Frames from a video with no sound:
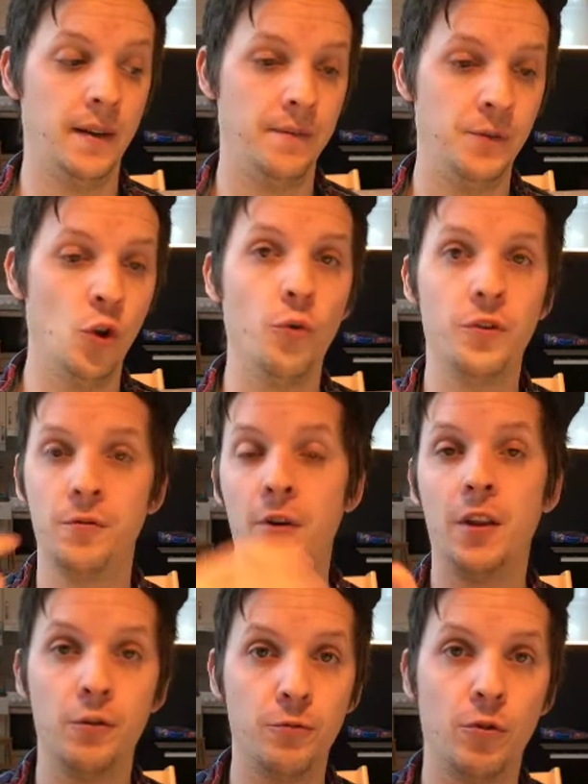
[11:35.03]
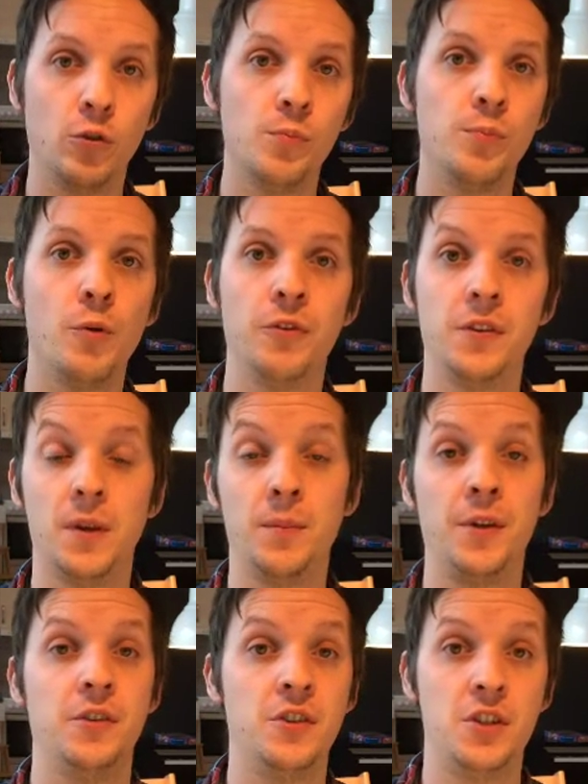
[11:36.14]
notify the form component
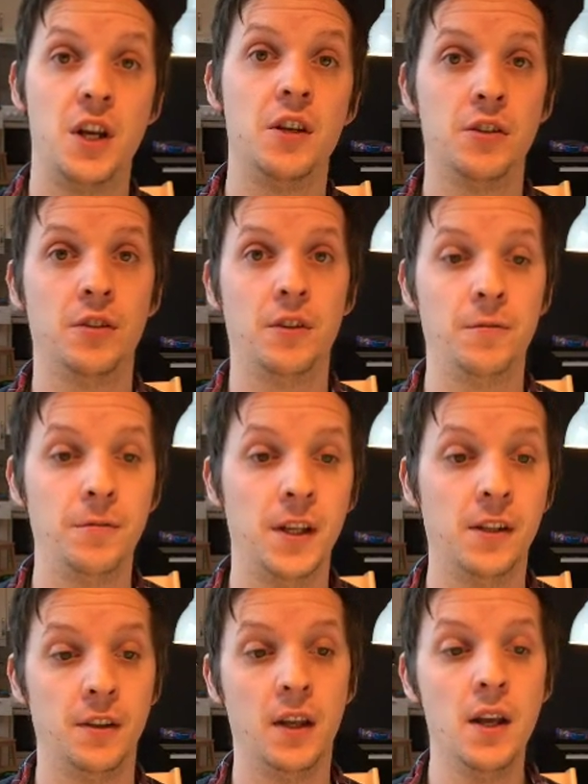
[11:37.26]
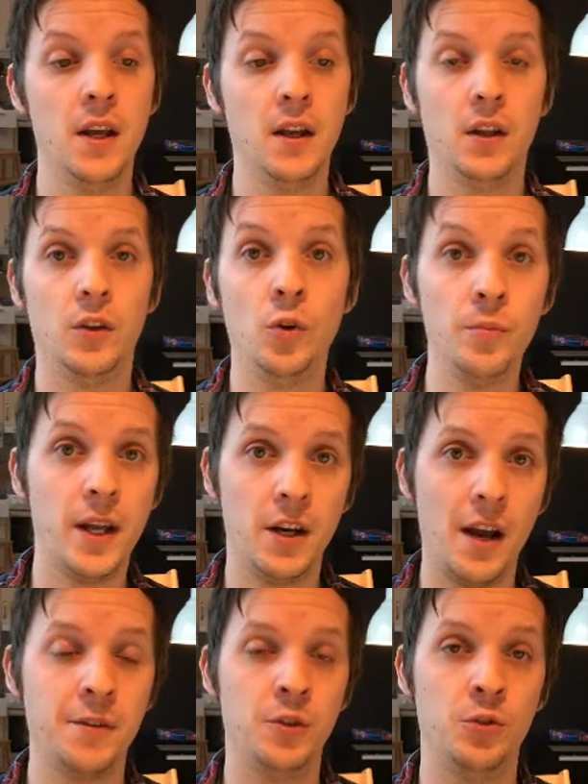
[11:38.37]
about a change on a field. No matter
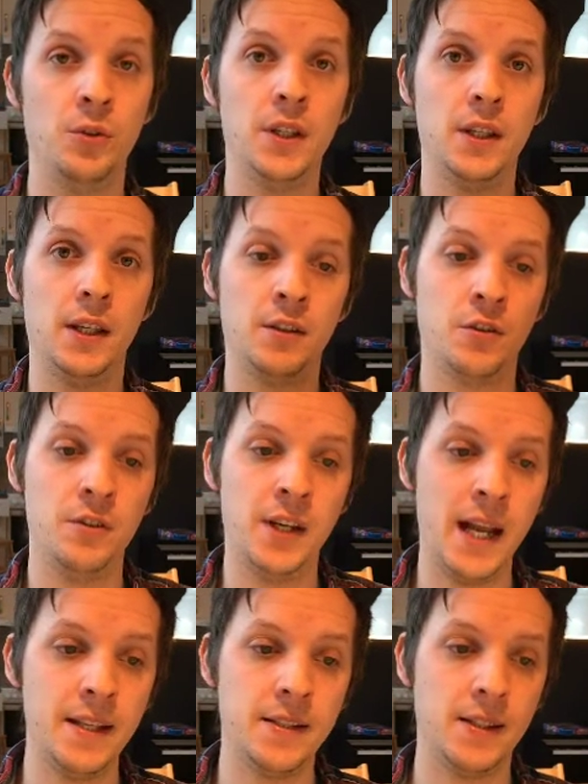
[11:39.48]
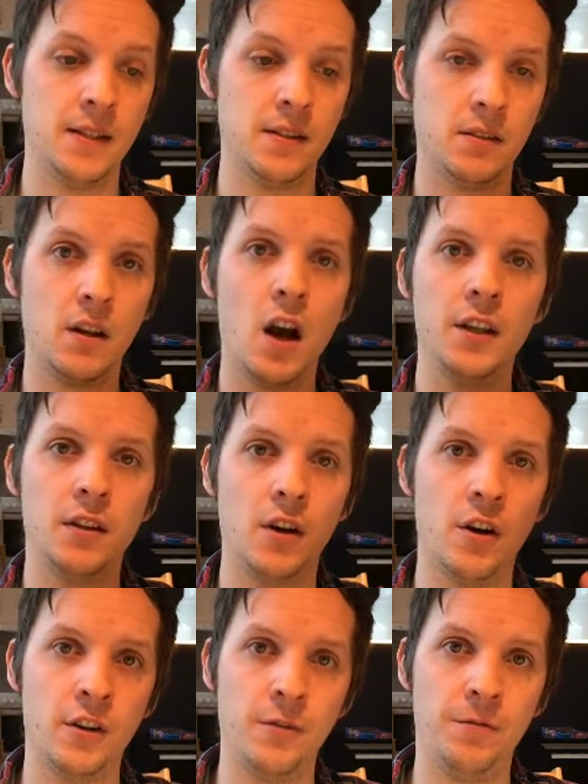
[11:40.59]
how you do it, it creates this kind of
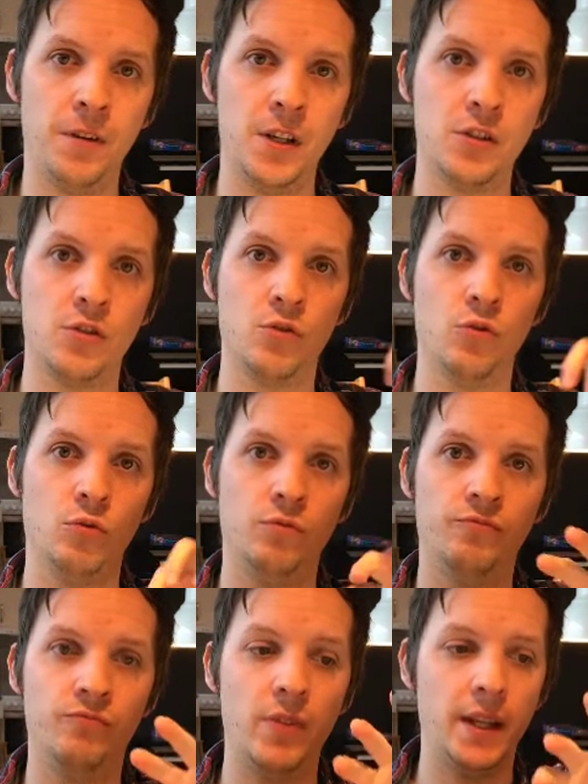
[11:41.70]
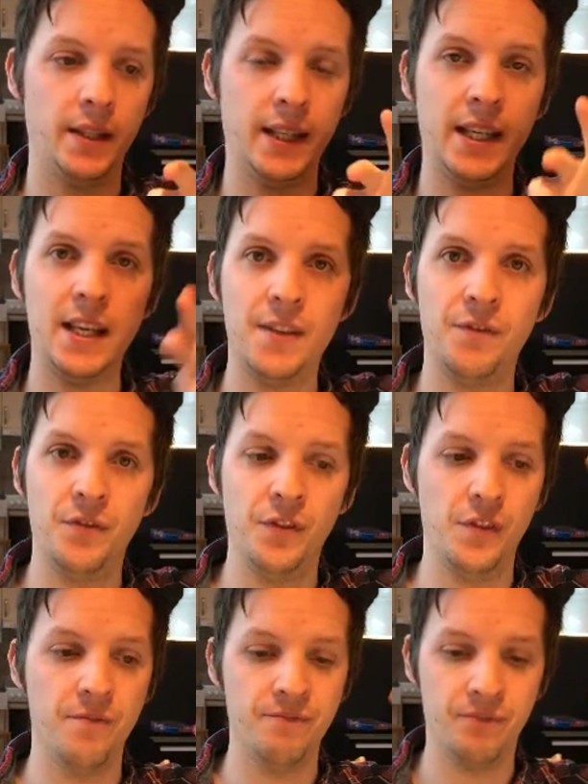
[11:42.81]
artificial
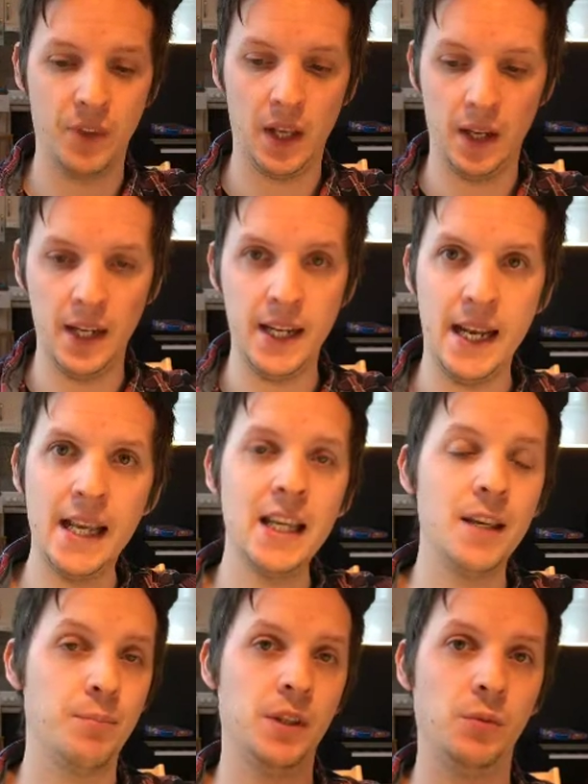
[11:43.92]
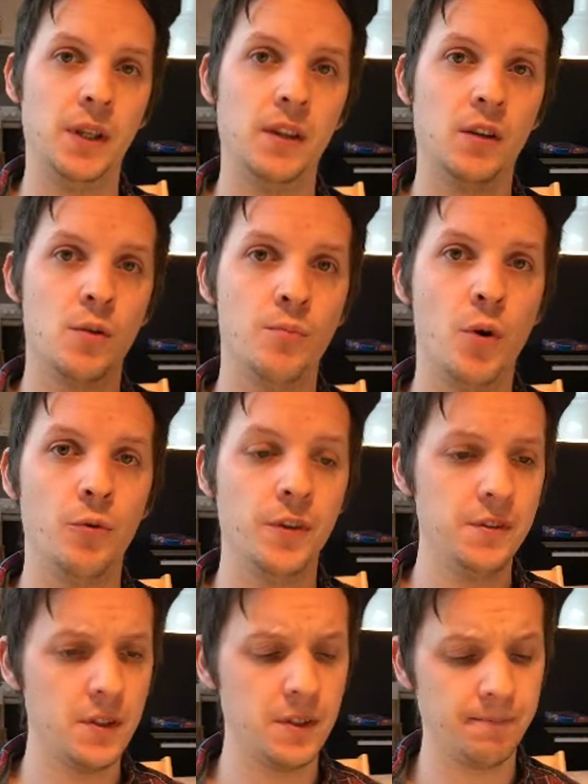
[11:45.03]
hidden link between the
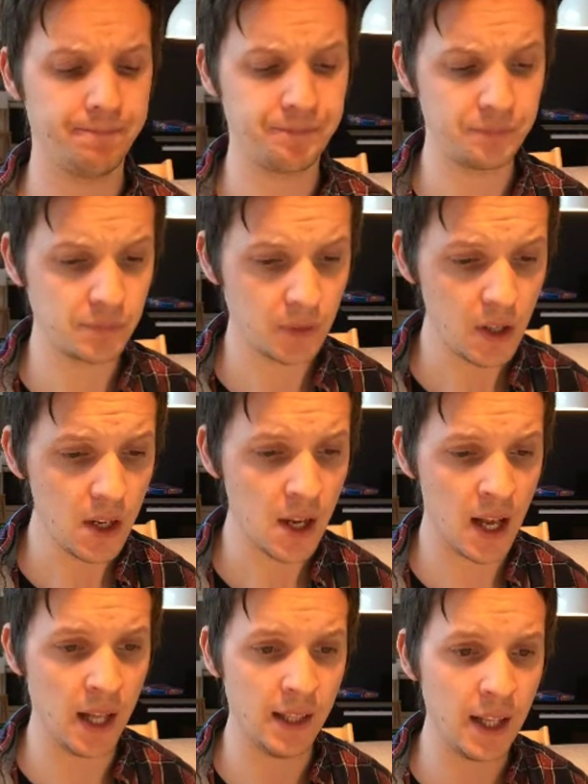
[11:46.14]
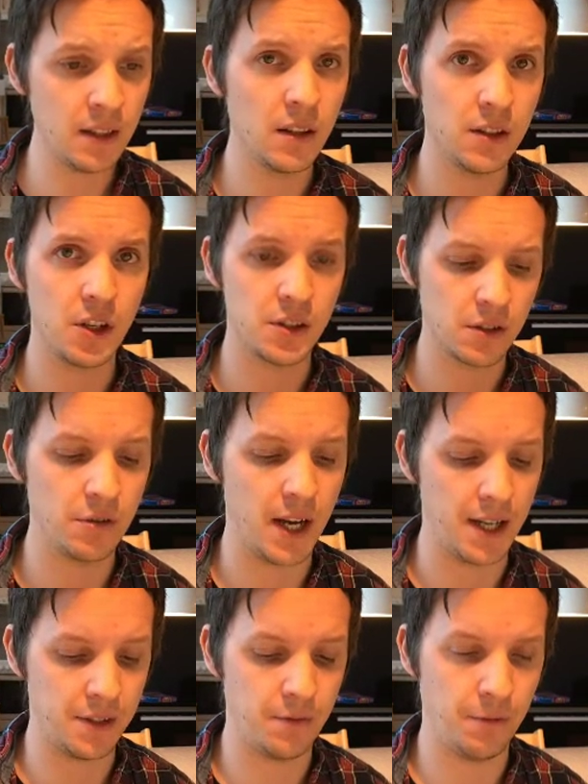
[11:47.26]
components, and that just
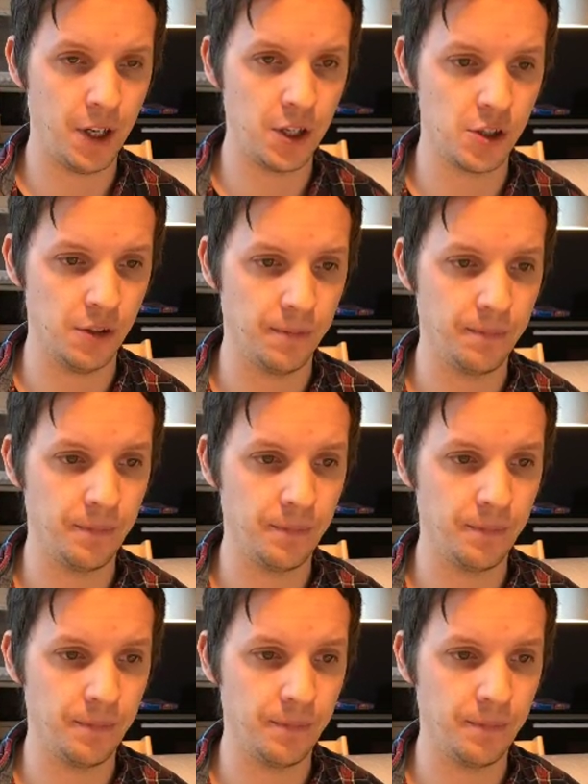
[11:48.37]
creates friction.